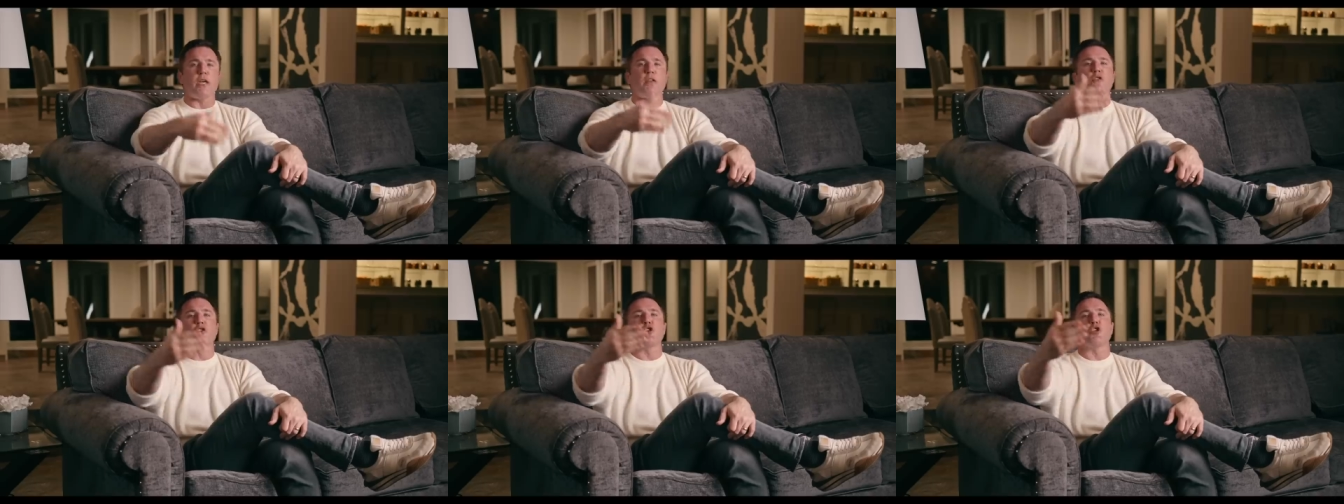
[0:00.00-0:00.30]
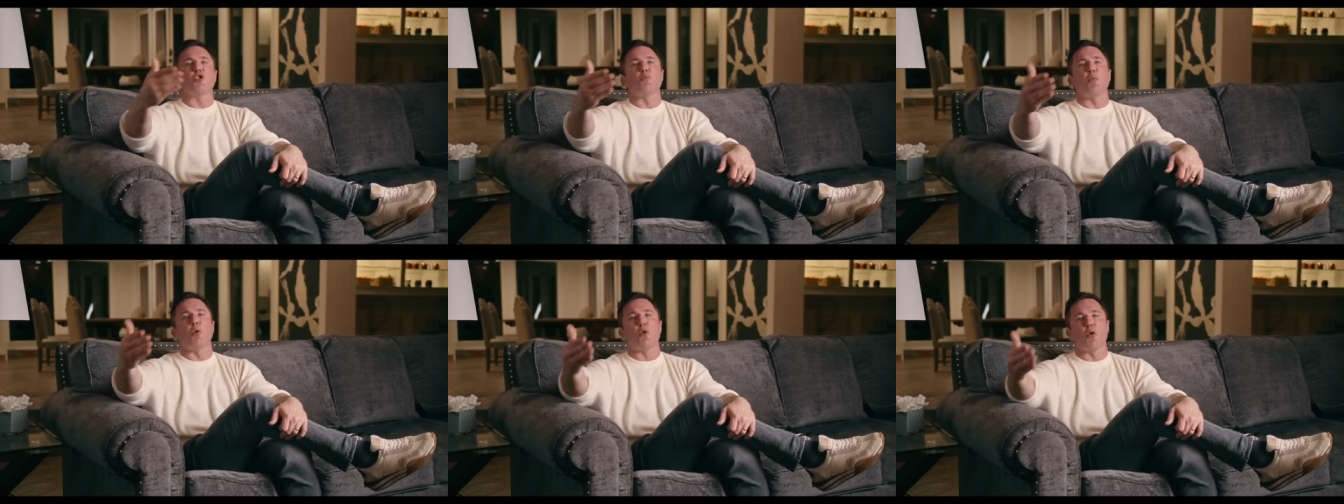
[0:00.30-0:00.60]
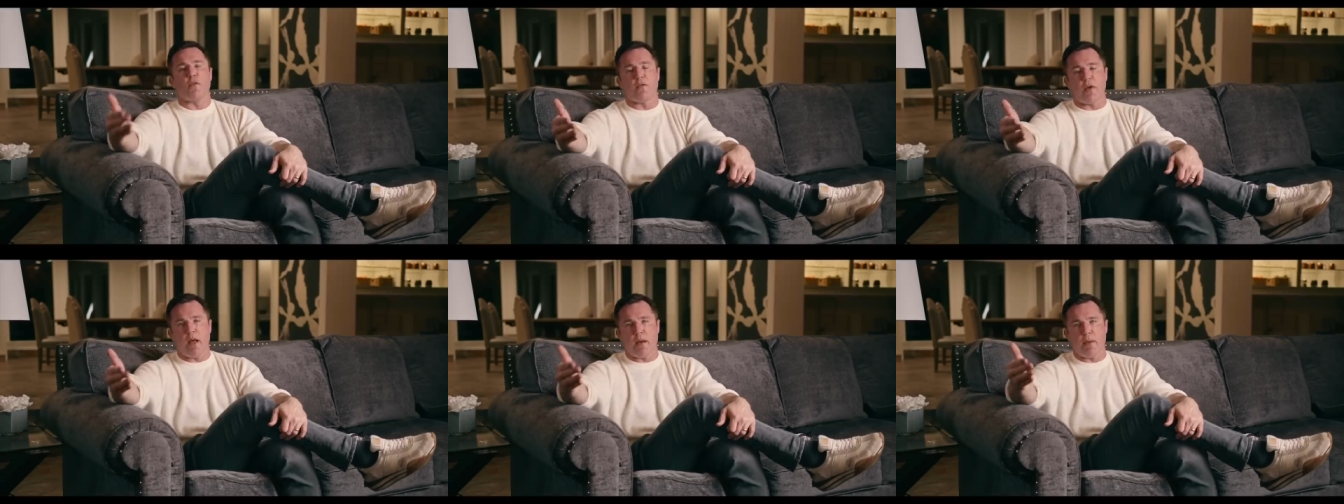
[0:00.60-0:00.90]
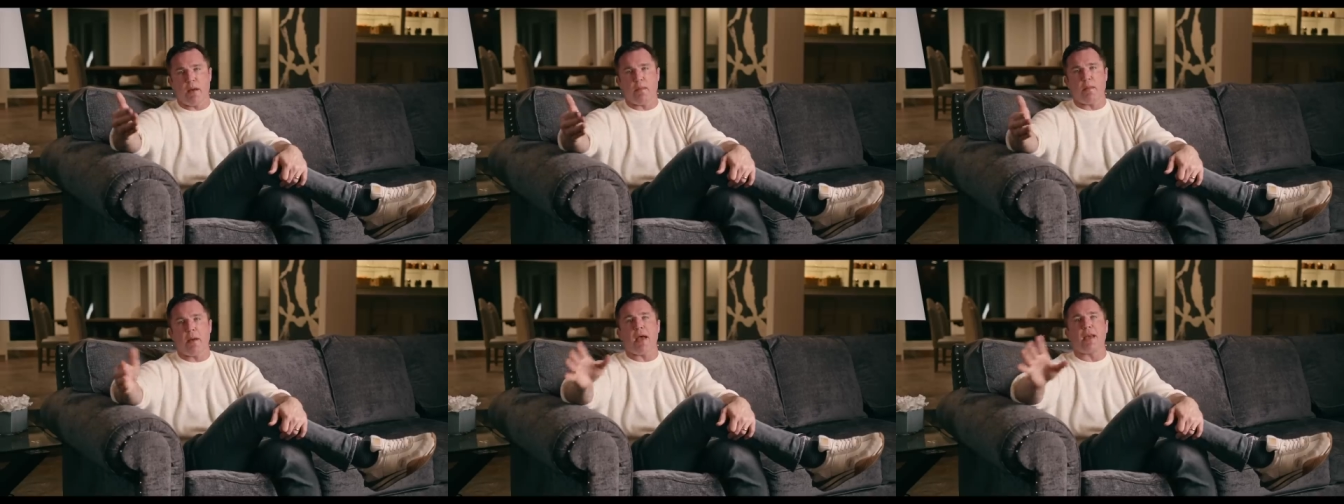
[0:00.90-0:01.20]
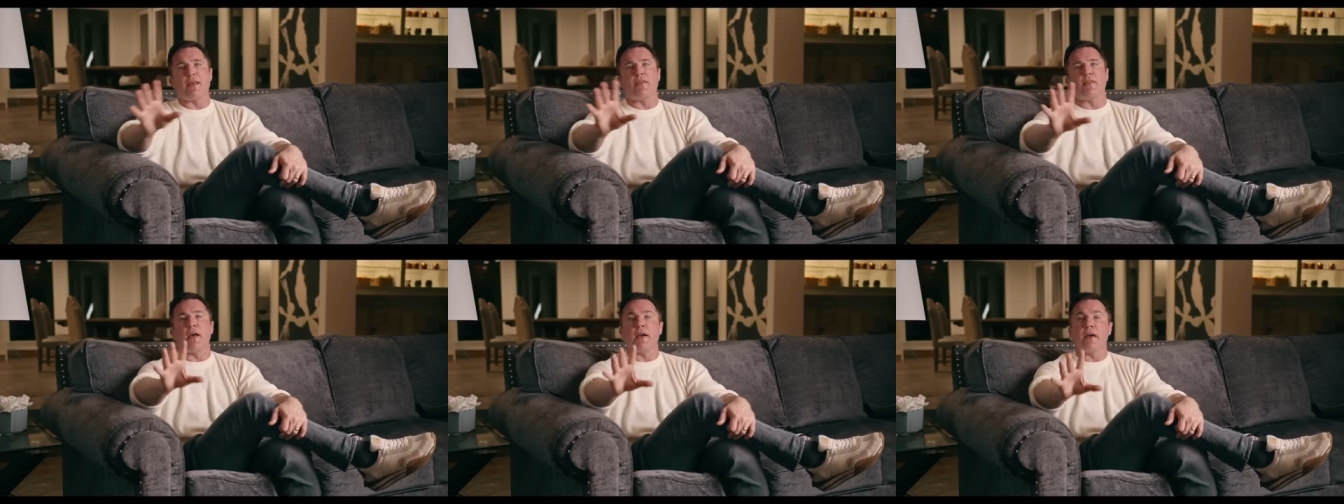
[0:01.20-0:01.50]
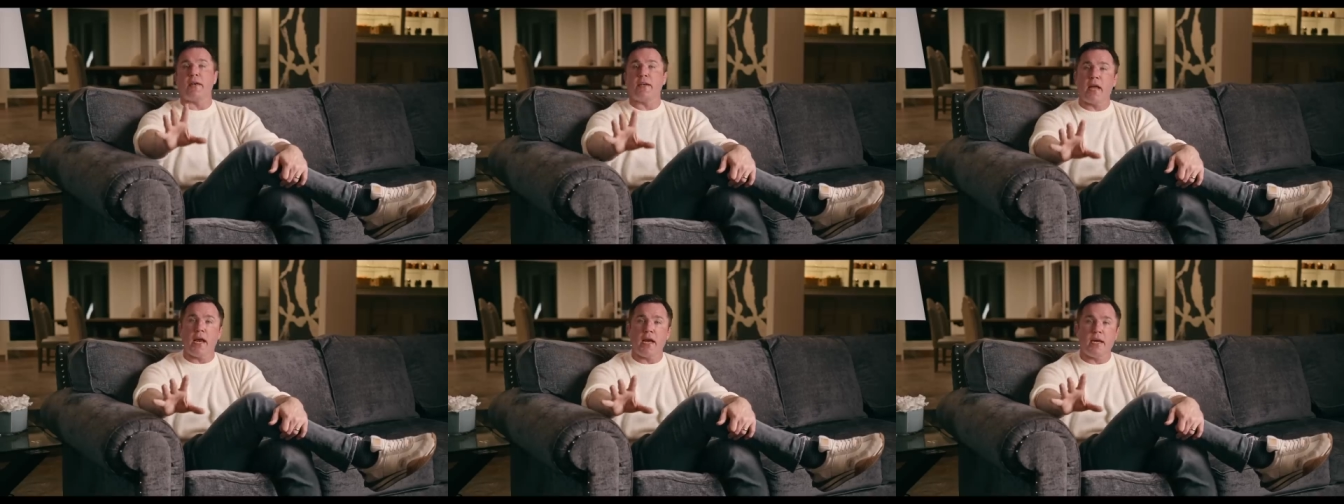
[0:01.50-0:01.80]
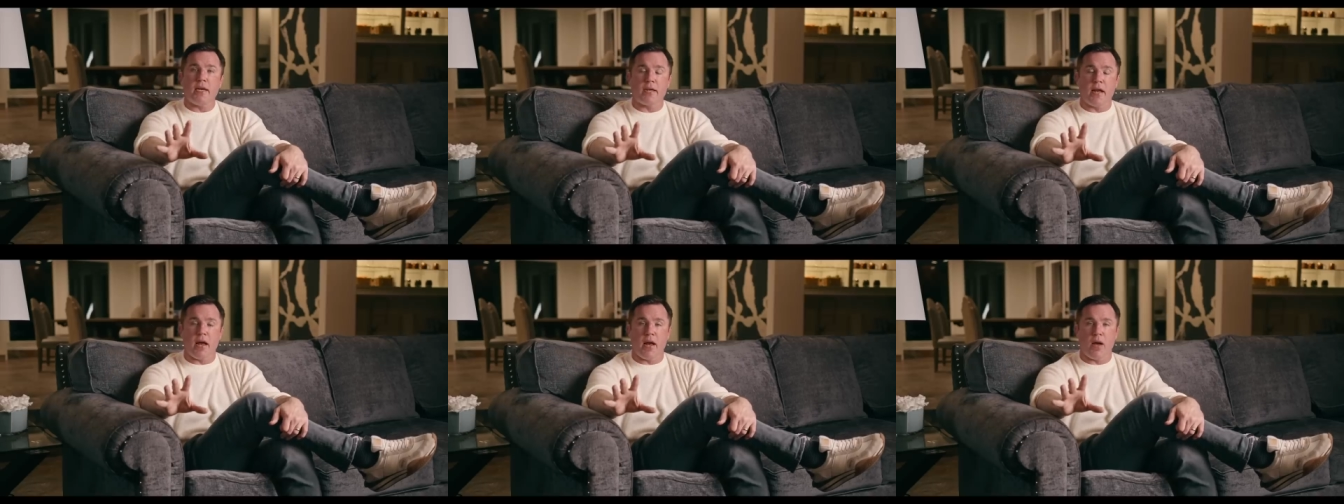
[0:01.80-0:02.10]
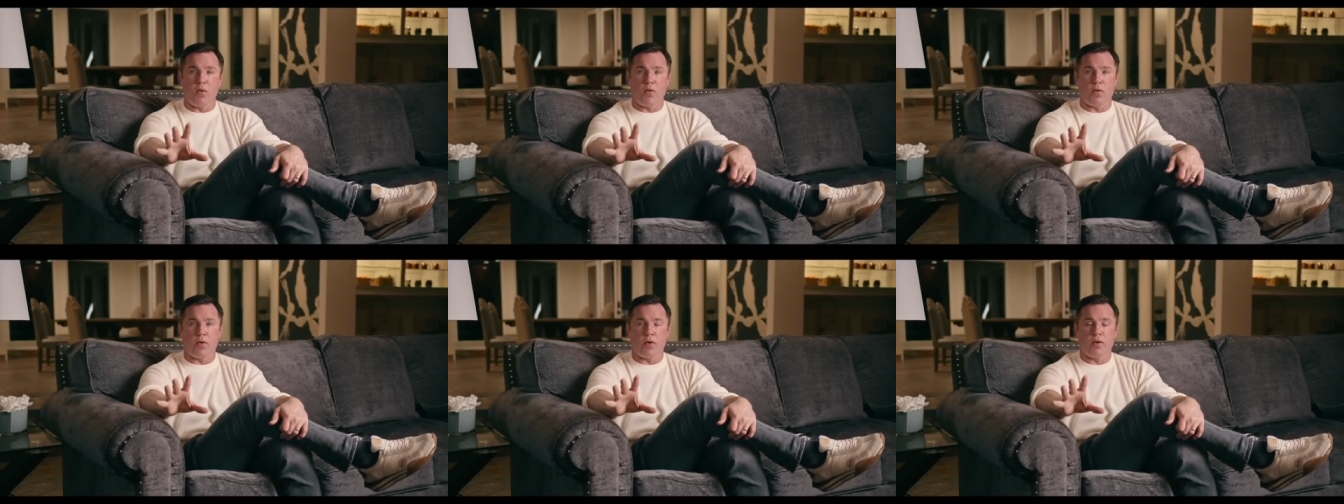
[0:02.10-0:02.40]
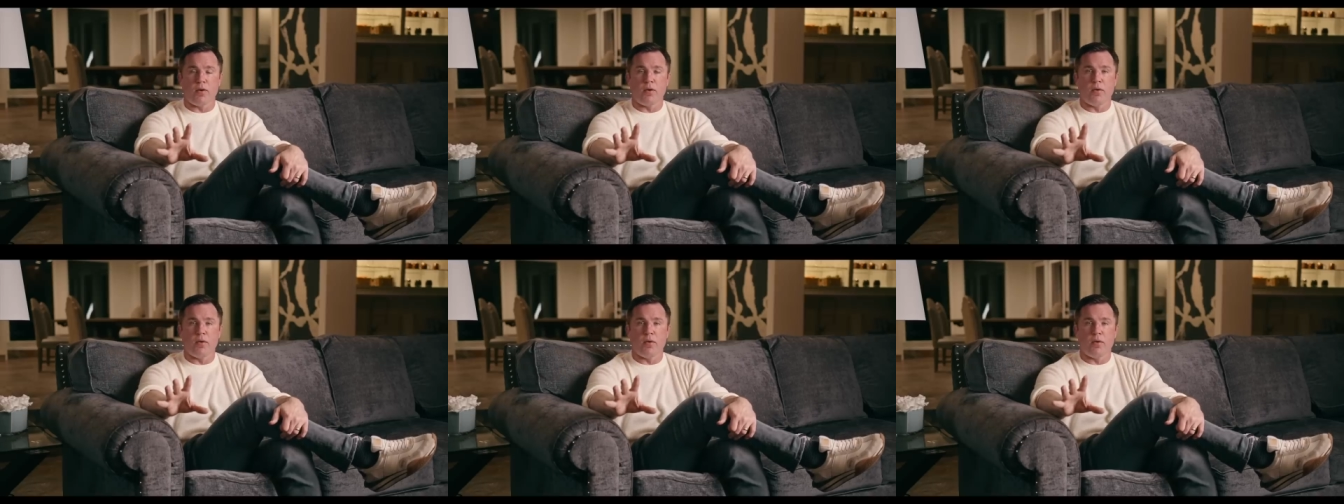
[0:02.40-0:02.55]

in the sport of MMA than a takedown.